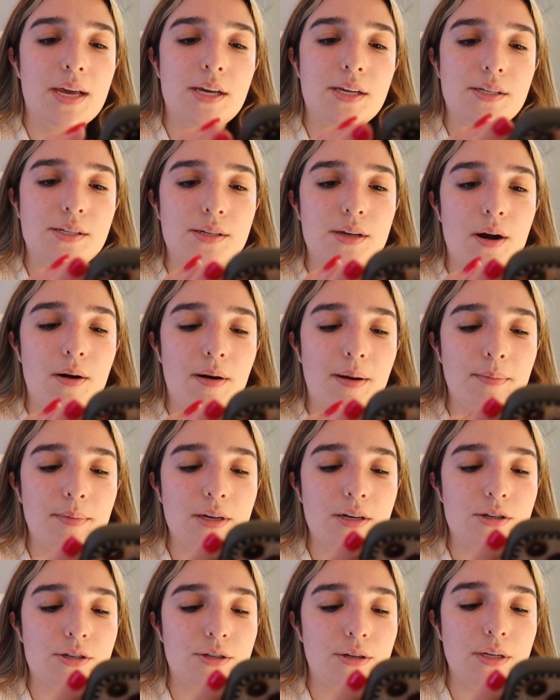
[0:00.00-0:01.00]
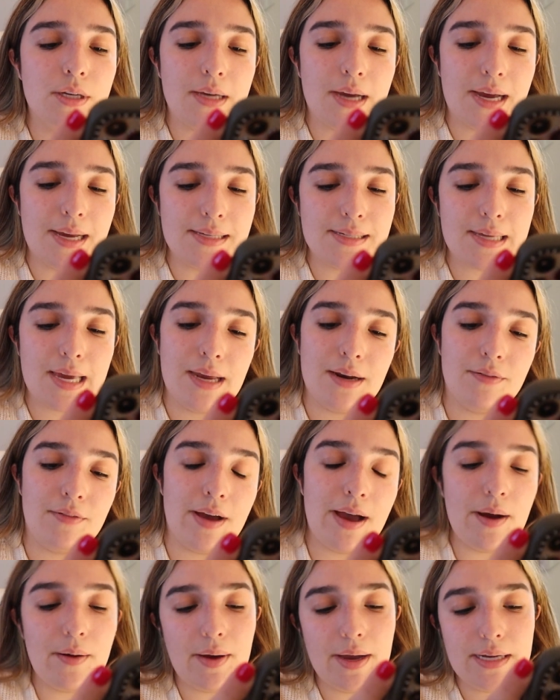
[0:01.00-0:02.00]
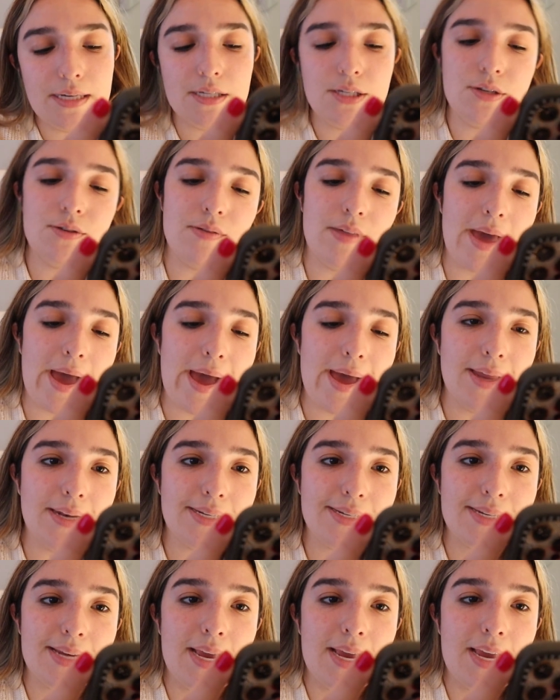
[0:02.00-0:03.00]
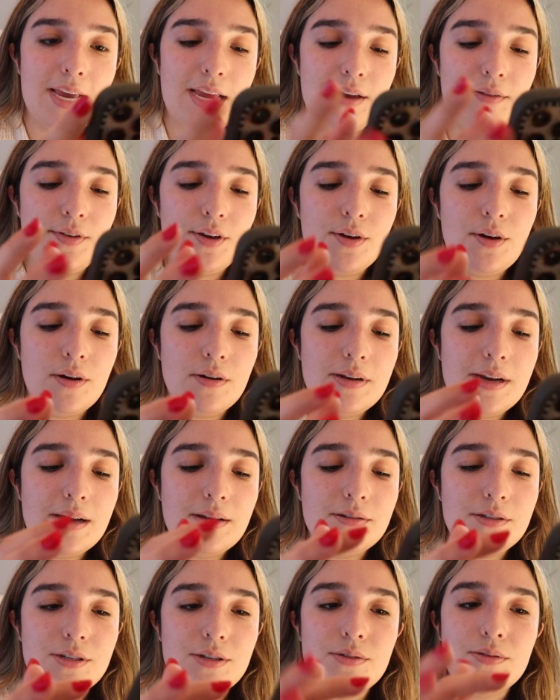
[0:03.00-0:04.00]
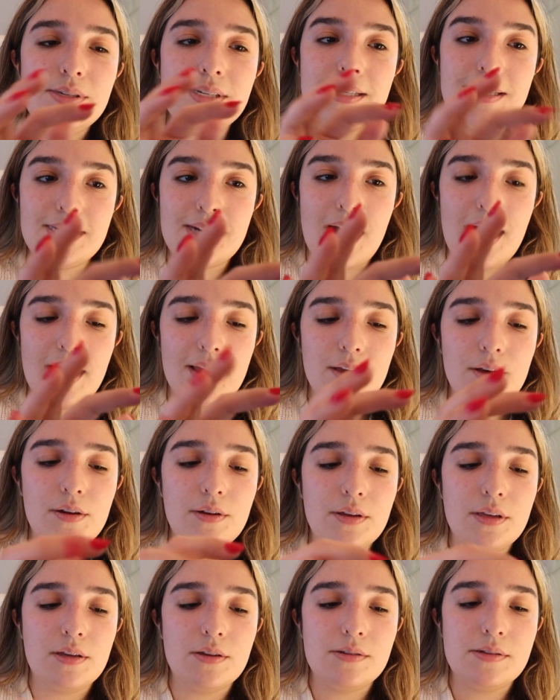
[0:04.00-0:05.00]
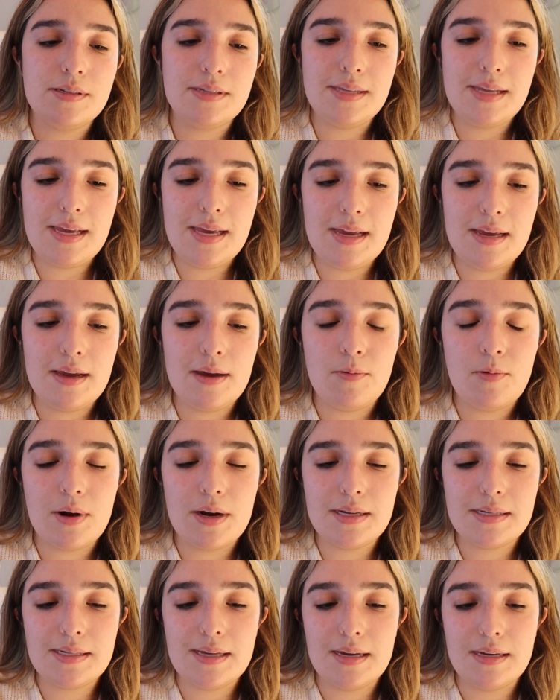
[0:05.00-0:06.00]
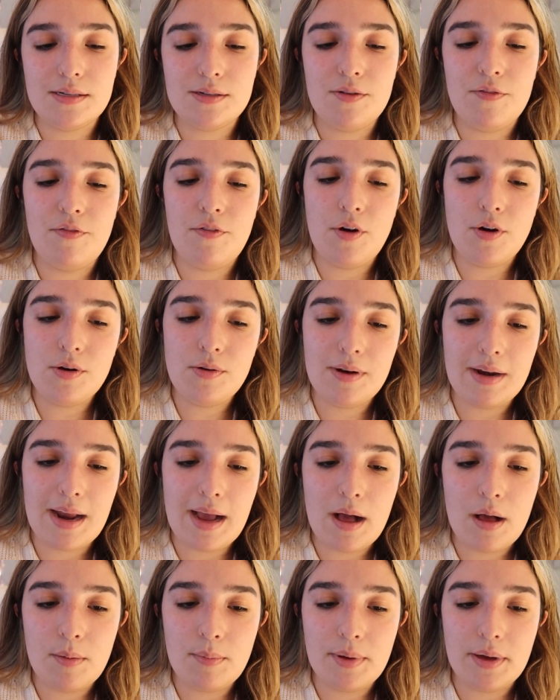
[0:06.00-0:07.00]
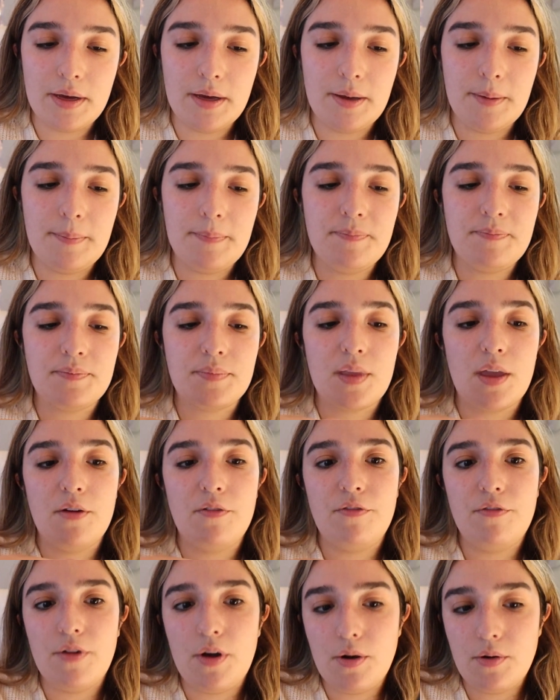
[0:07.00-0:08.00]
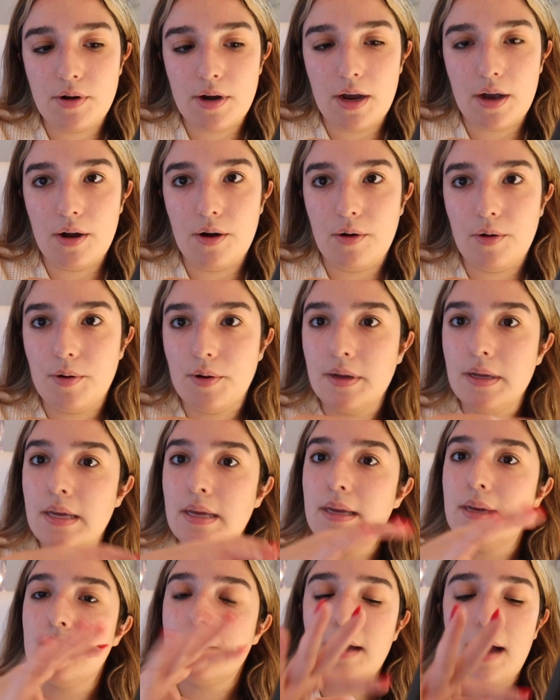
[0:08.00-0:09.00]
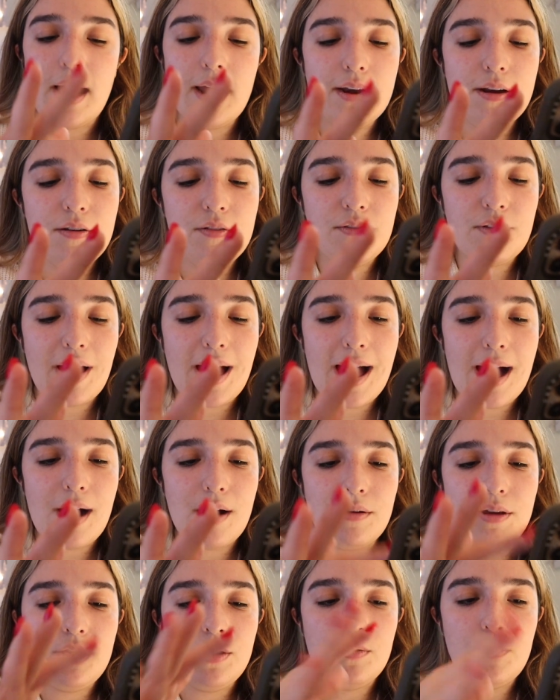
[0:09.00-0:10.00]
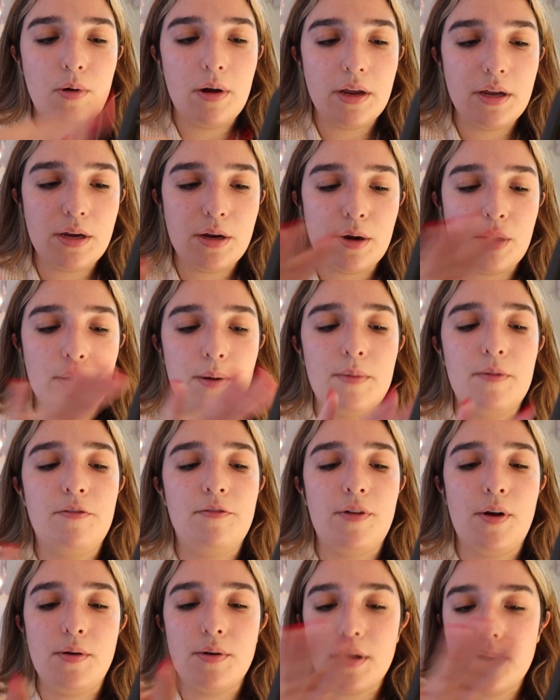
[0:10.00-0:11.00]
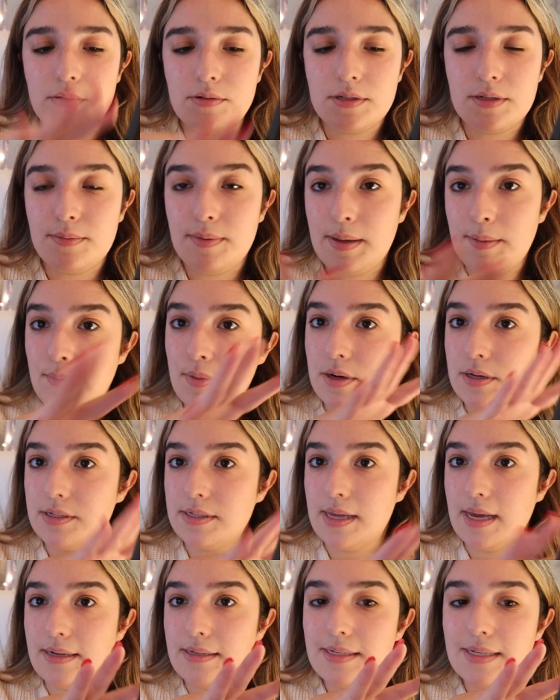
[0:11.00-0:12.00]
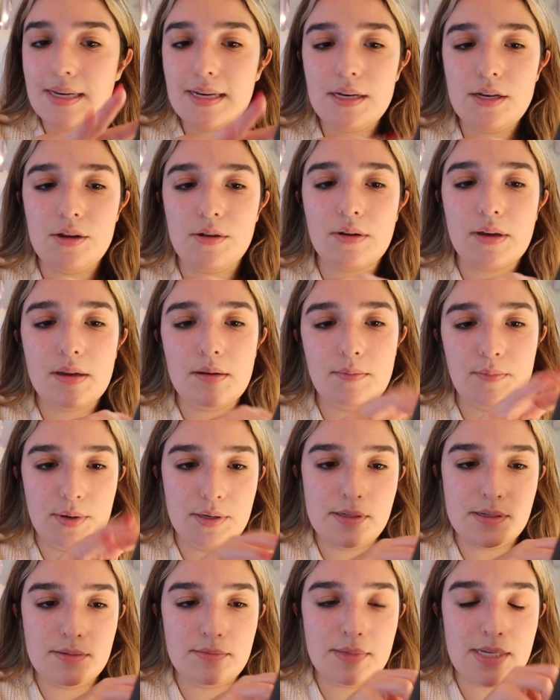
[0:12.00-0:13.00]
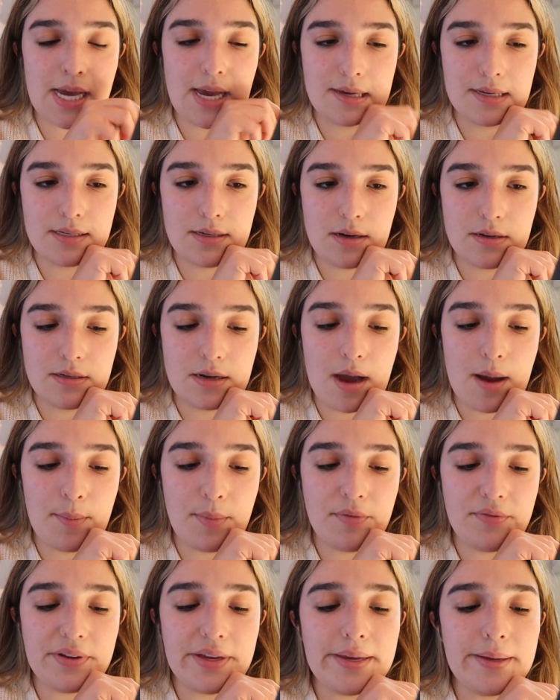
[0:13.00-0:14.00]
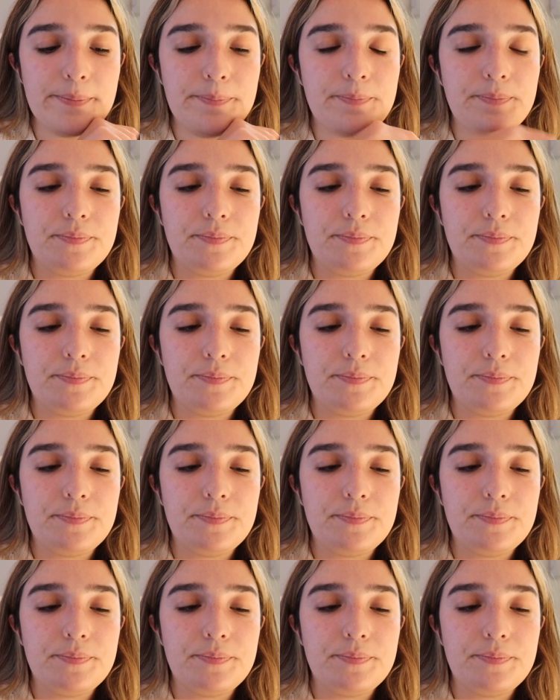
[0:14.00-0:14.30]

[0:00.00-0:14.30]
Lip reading: So I'm going to show you guys kind of how I do that. If you go down to style, you'll see where it says photo and album, photo, kind of how you want your photo to be presented. You can put some text on top of it.